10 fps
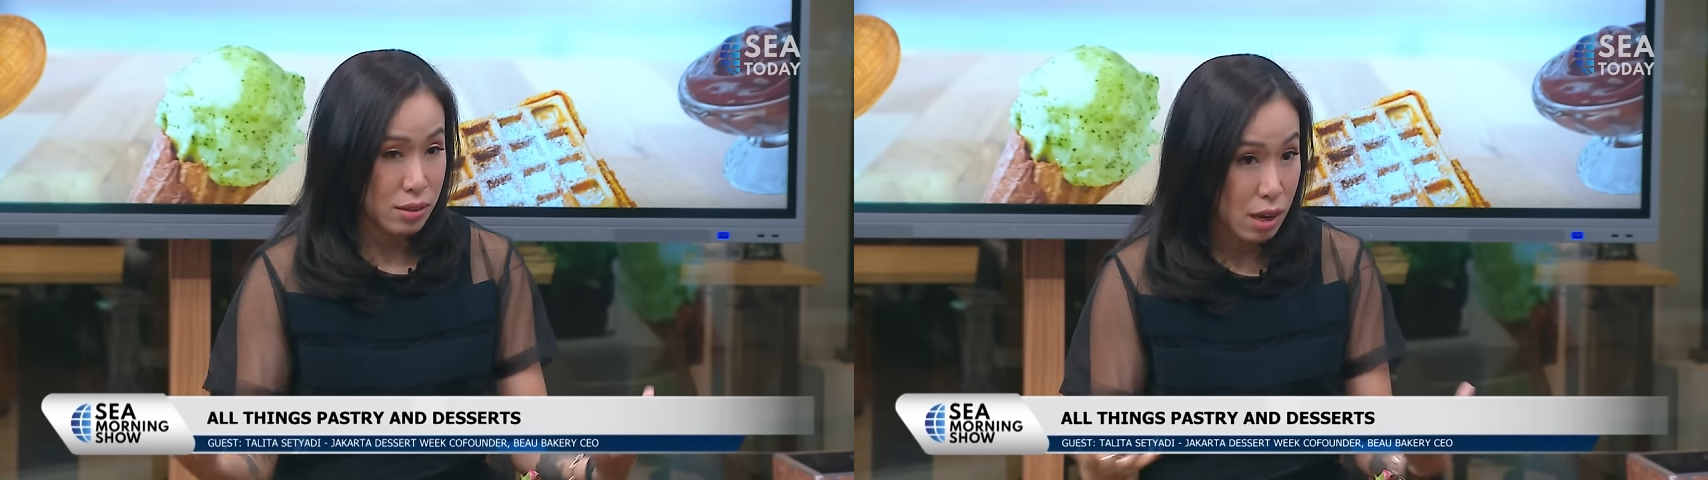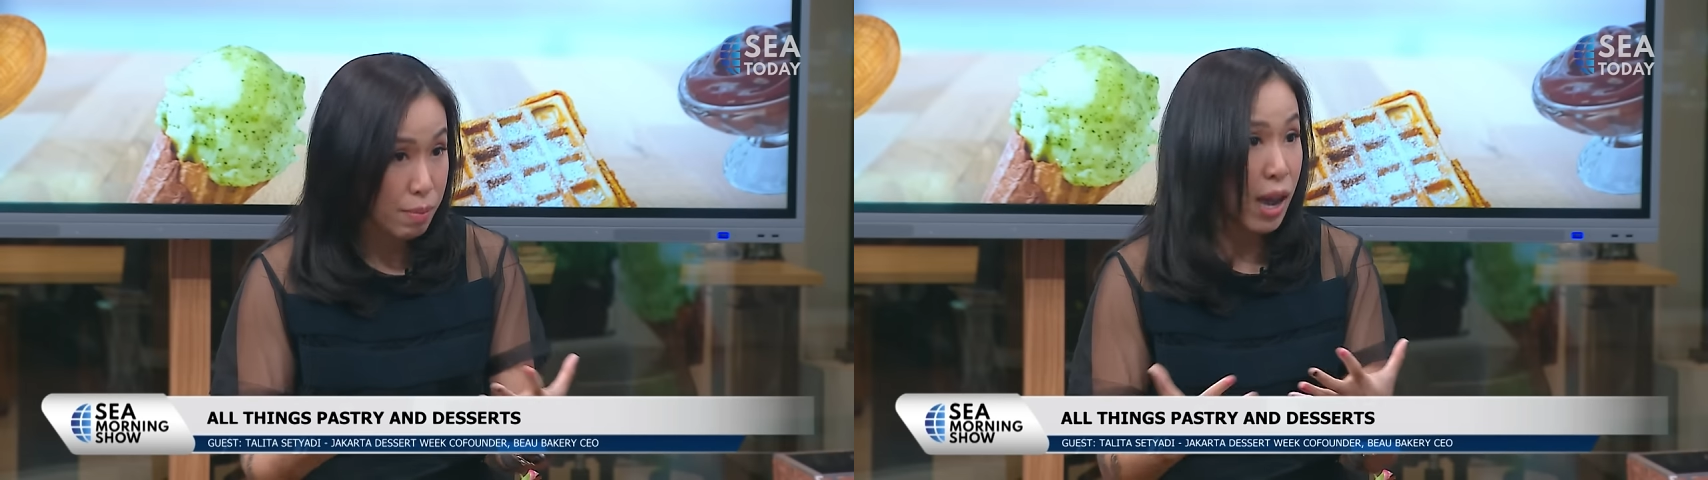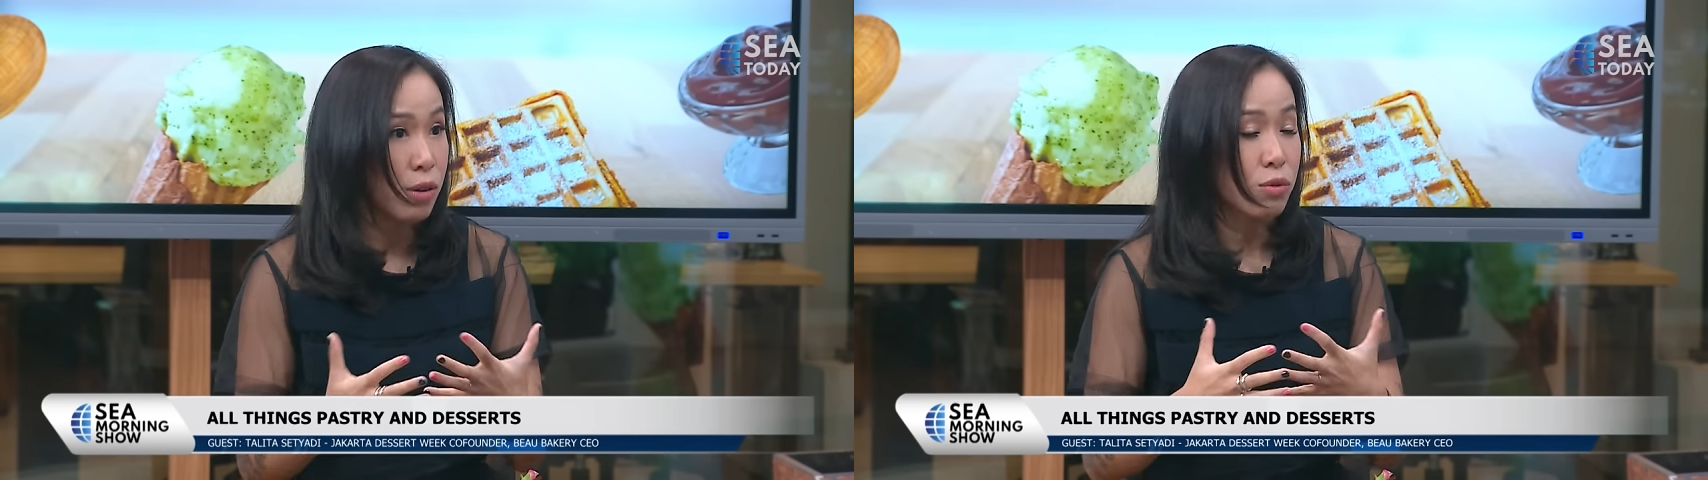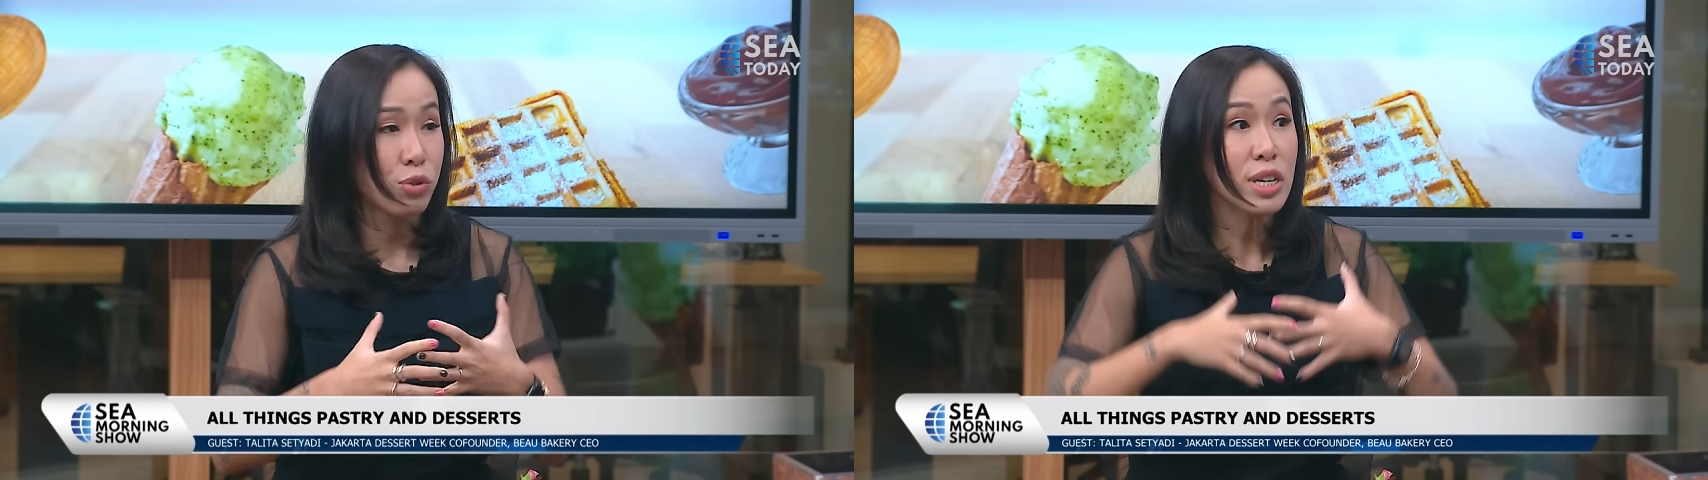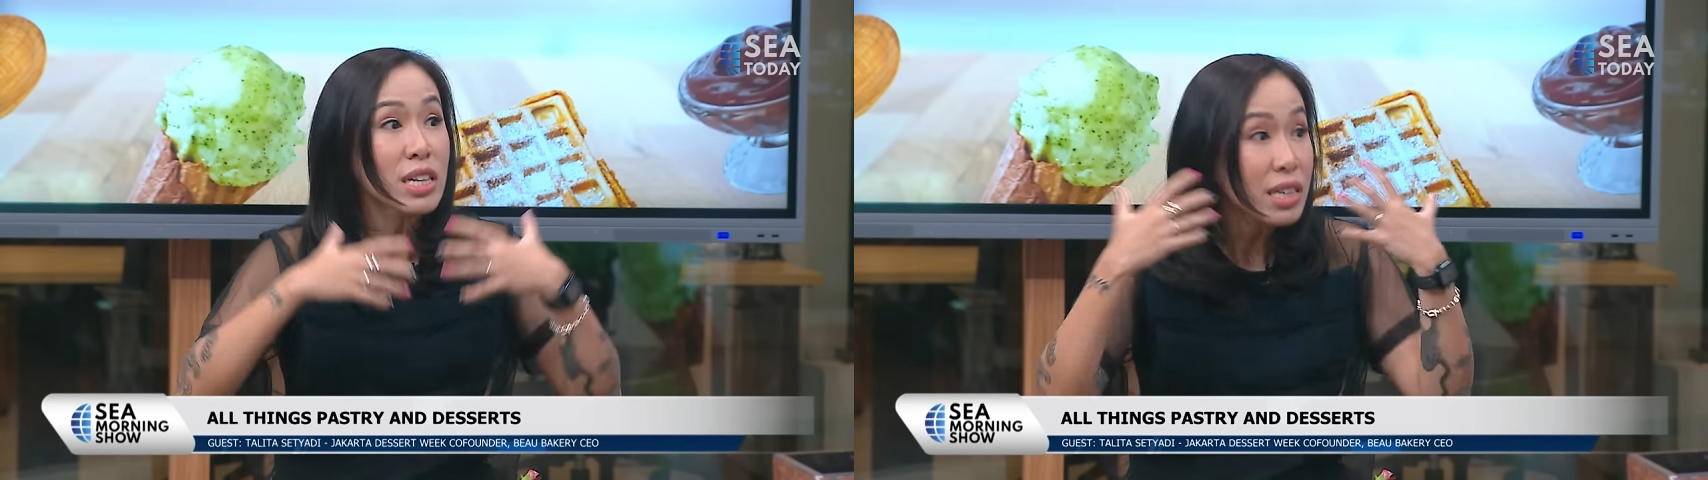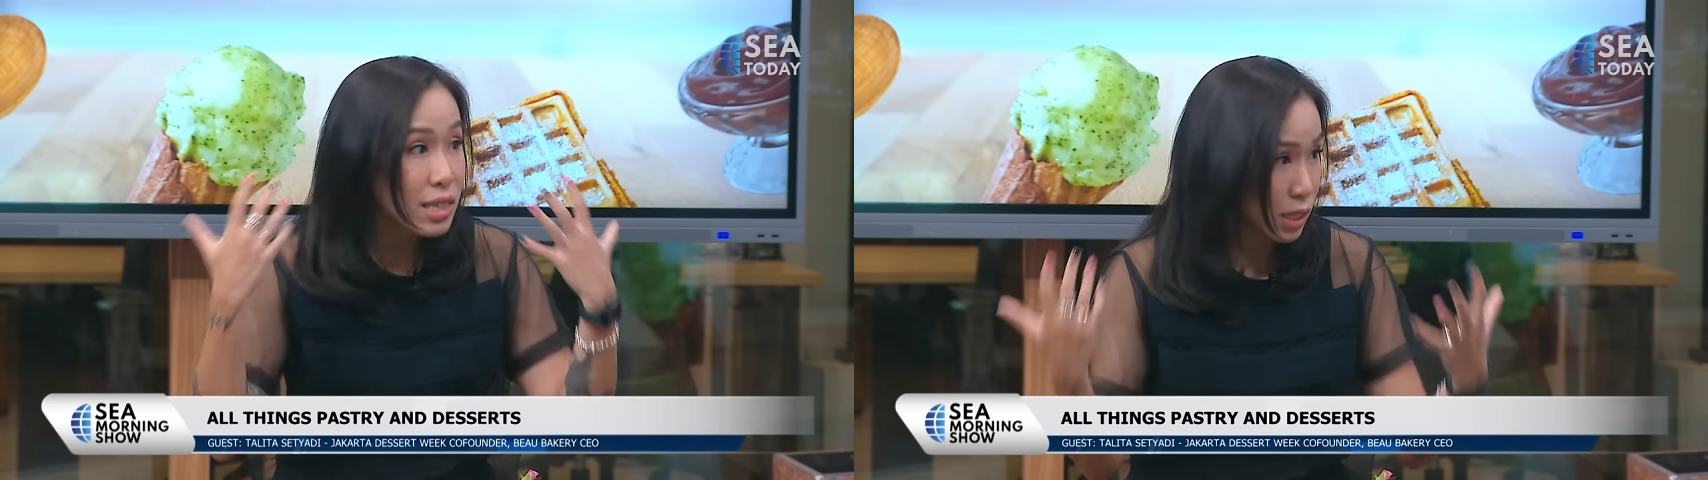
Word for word: come out, really yes.